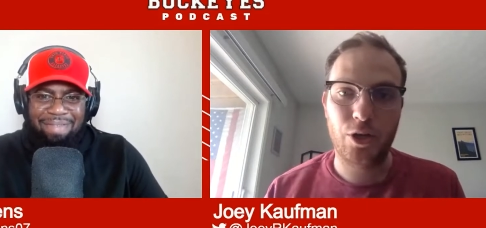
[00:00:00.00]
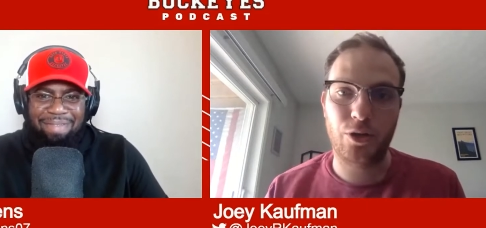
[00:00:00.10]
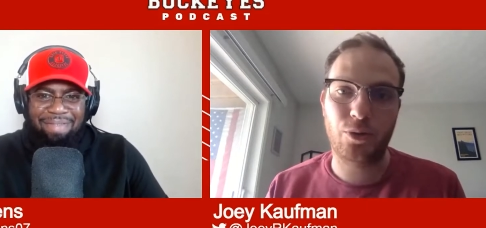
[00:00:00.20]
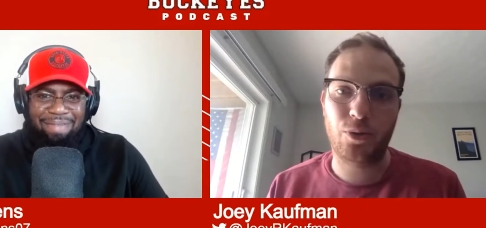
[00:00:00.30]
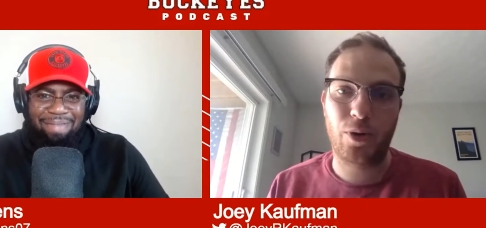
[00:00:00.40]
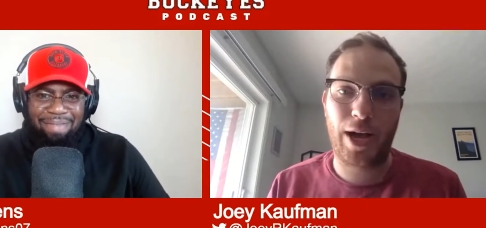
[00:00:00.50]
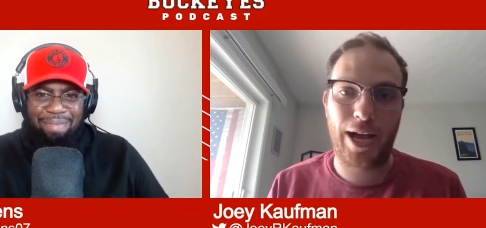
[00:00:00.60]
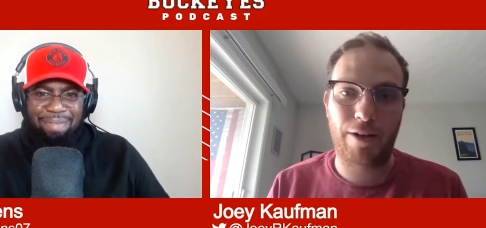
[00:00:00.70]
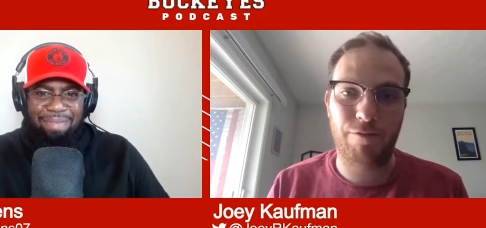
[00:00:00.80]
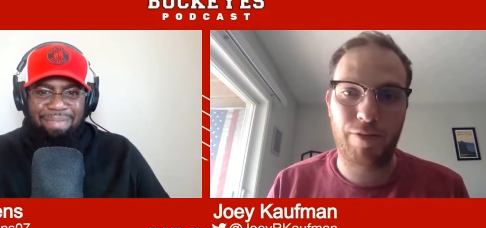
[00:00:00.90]
Speaker 1: you will
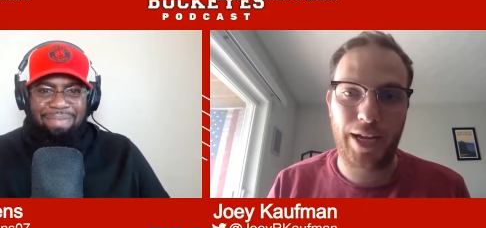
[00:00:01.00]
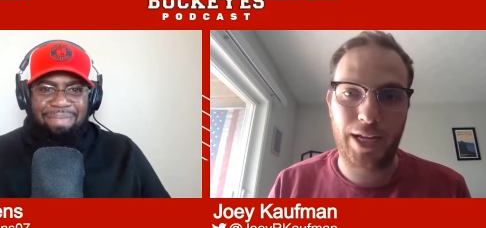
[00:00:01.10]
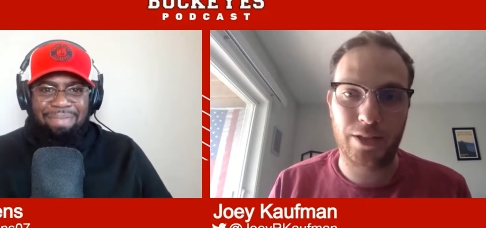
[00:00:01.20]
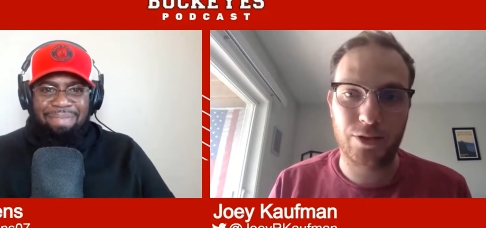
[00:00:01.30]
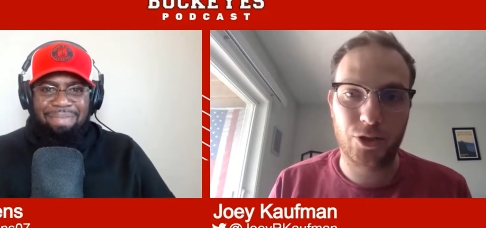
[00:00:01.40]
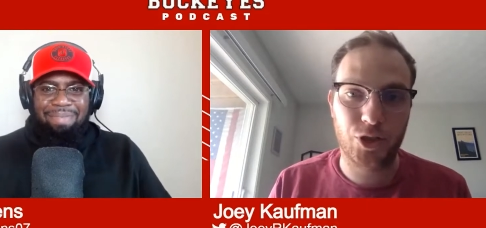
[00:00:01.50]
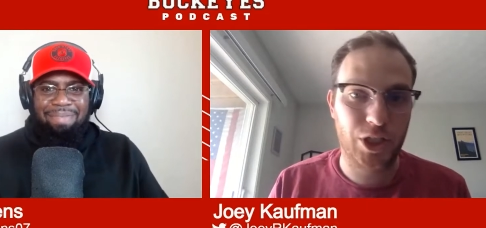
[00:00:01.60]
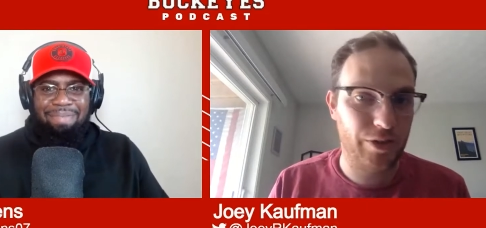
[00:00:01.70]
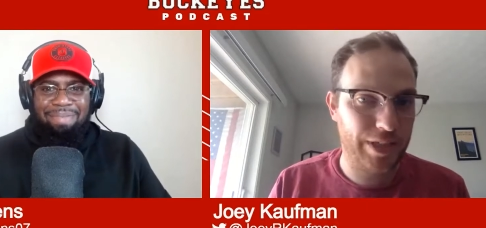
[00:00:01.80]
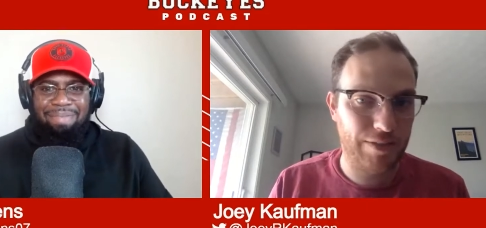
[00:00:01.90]
have fans
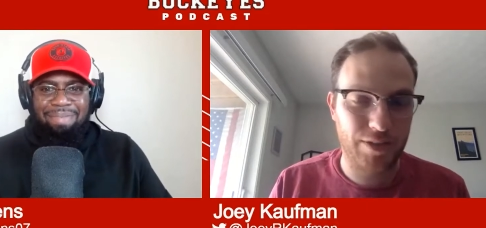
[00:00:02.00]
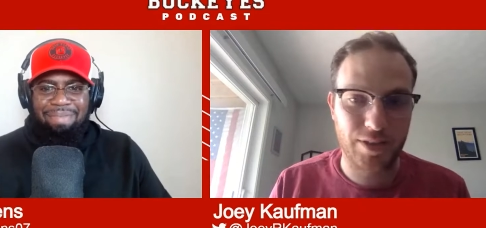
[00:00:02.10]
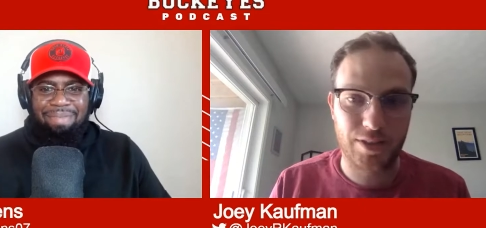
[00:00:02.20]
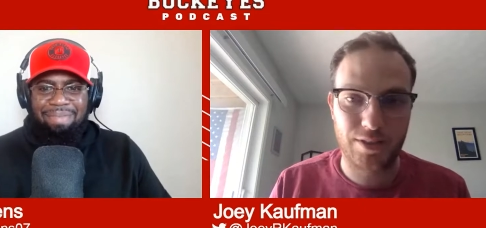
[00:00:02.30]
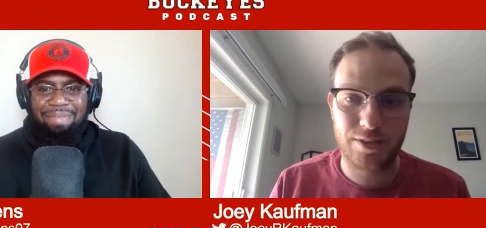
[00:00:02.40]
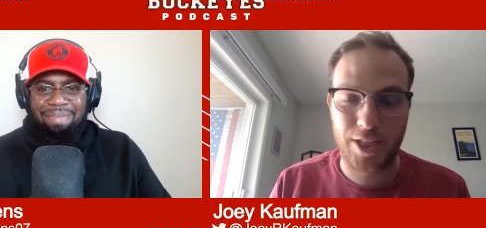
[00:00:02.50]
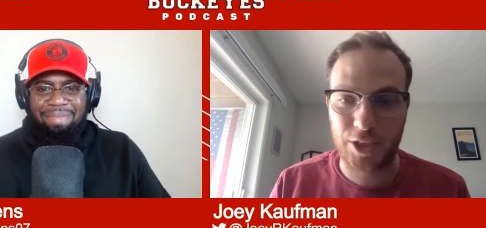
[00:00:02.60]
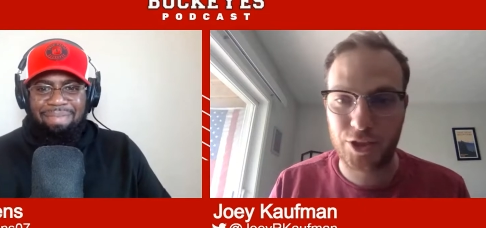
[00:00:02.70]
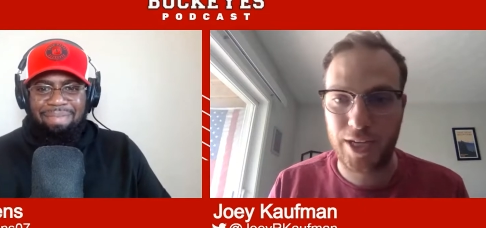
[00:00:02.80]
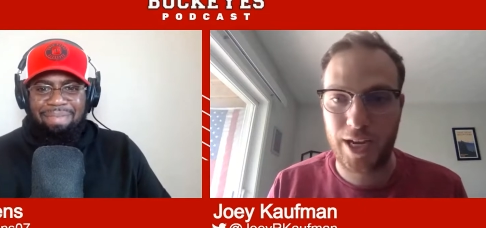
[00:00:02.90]
cheering if there's a
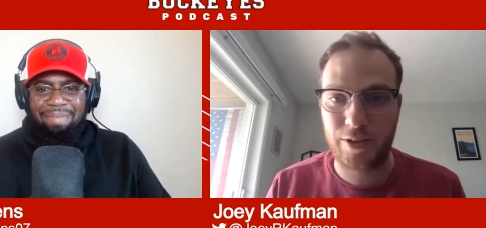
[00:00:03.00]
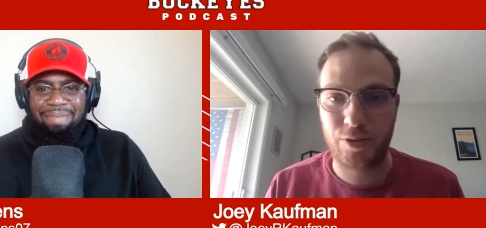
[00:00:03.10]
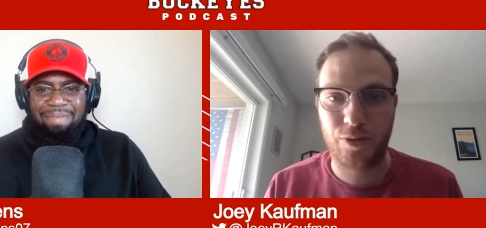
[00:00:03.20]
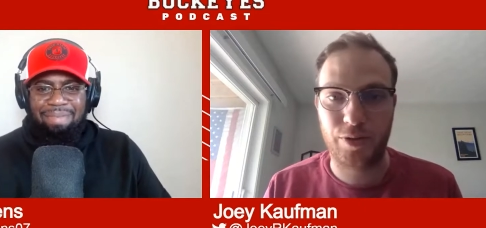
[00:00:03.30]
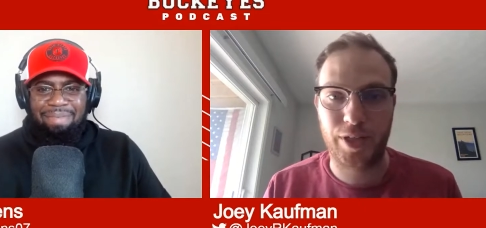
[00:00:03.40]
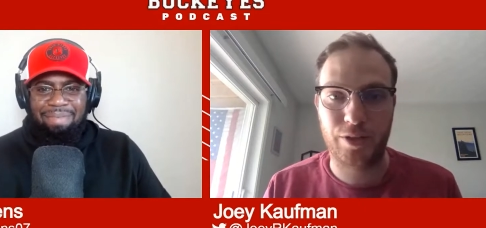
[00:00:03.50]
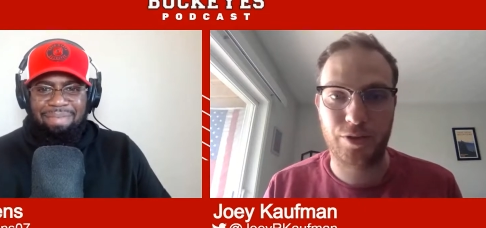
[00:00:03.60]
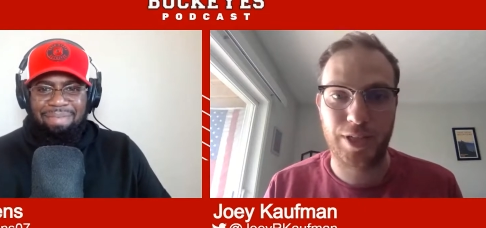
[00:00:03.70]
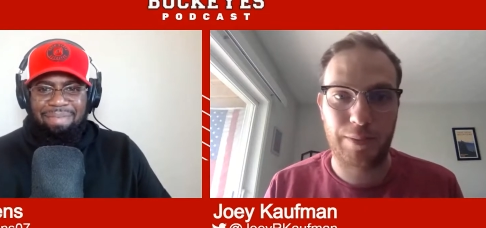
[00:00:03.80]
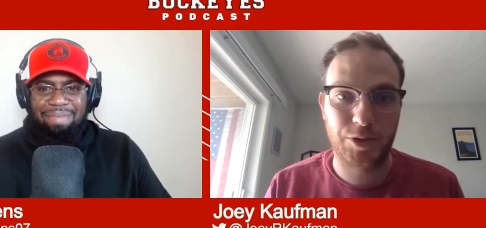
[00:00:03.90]
touchdown or an
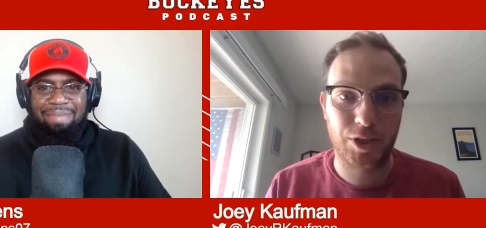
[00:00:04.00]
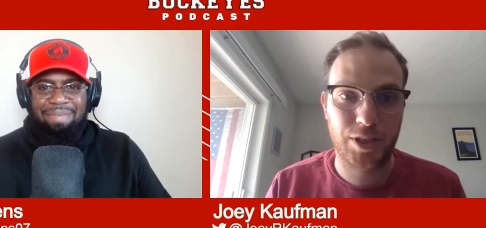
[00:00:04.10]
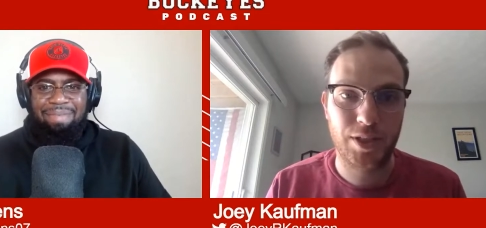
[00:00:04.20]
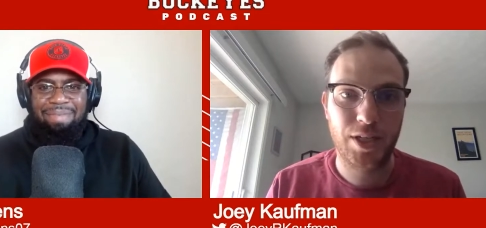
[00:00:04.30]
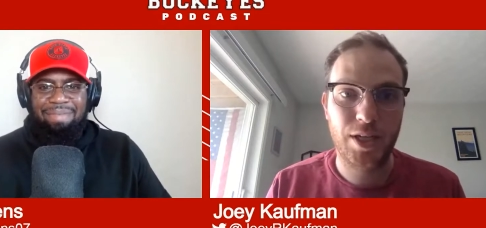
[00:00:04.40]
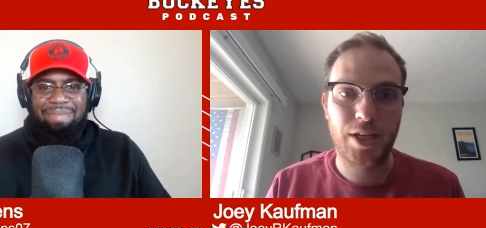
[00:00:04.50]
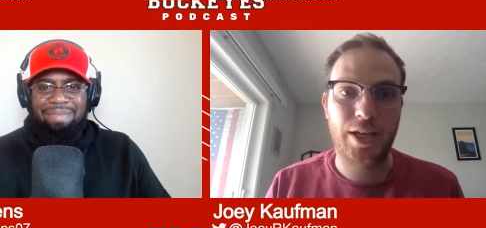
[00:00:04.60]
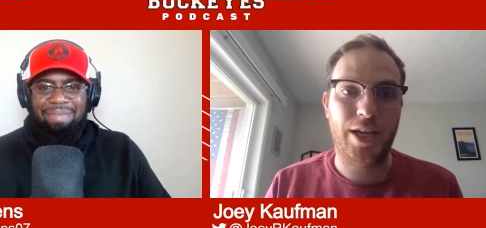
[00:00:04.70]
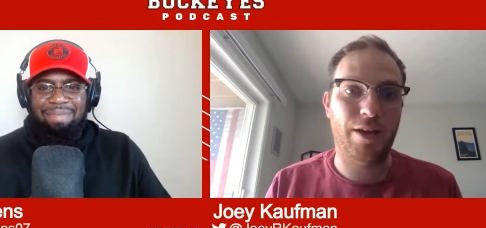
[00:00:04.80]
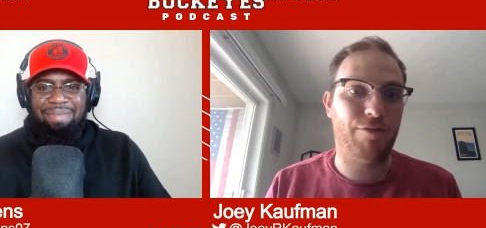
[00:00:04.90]
interception.
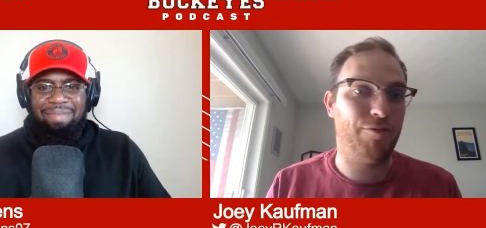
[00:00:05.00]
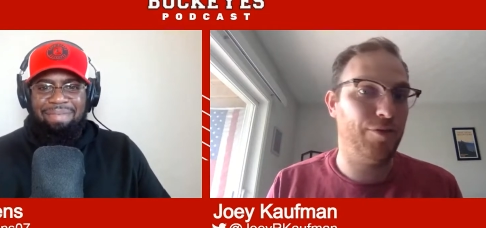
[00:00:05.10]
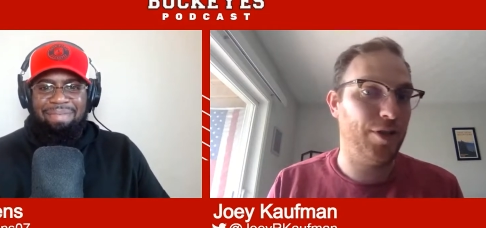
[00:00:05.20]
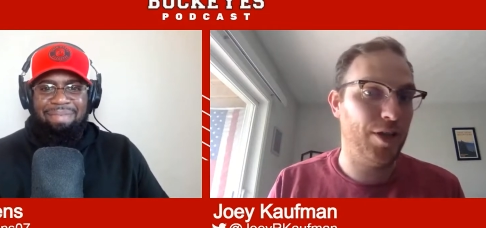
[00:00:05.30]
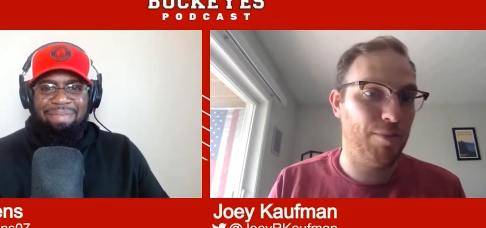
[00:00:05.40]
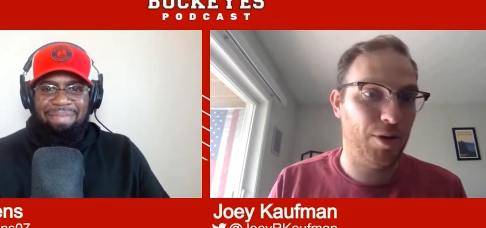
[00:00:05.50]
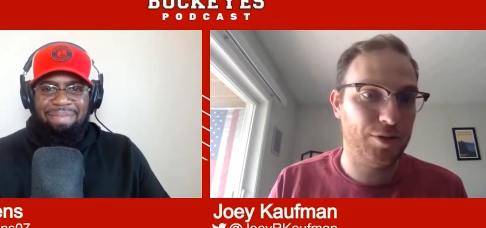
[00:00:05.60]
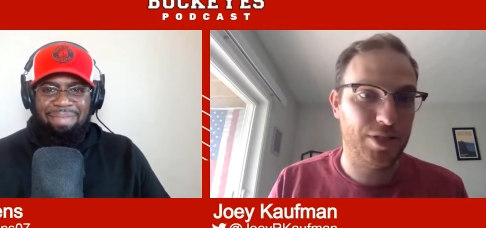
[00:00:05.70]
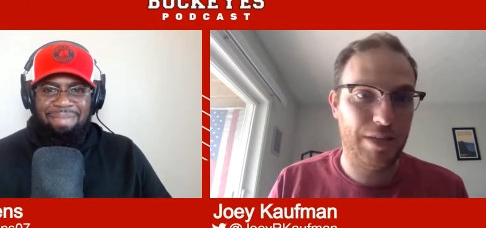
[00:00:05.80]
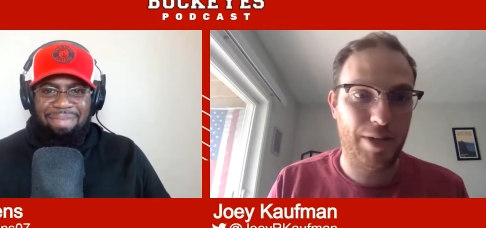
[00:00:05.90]
If the
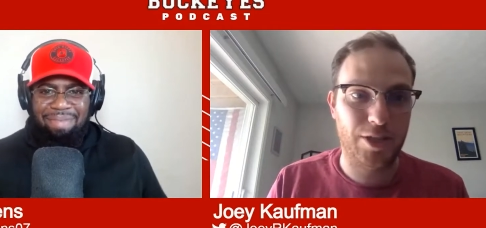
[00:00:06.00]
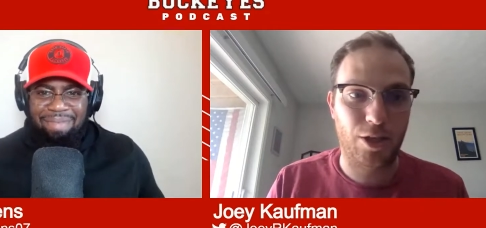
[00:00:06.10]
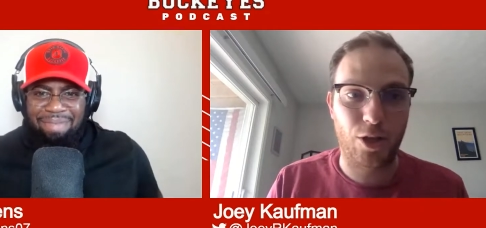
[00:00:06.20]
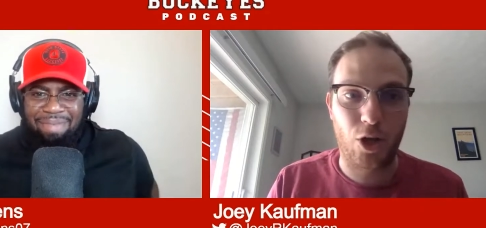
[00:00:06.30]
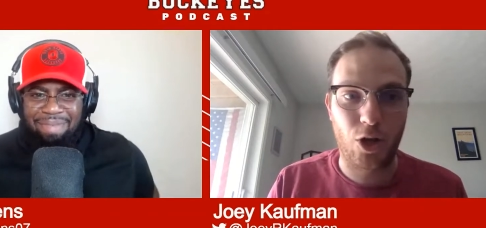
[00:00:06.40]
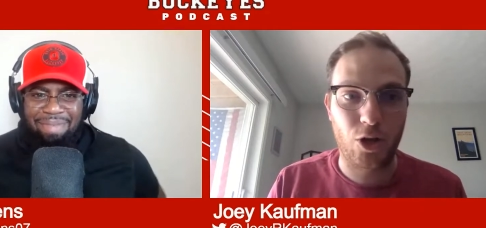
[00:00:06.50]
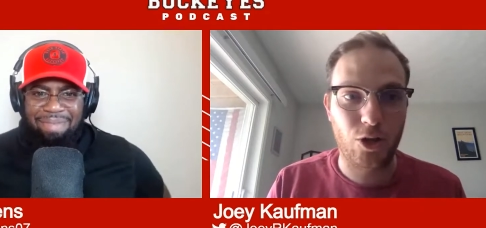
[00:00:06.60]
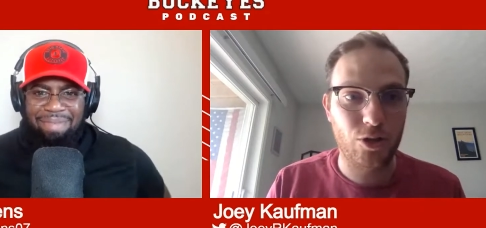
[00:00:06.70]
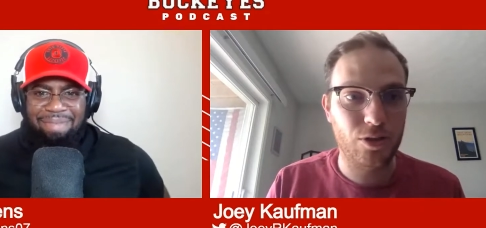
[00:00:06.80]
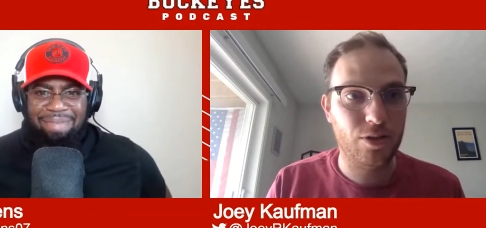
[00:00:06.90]
opposing team has a
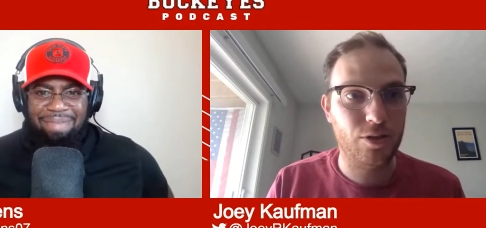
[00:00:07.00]
lull,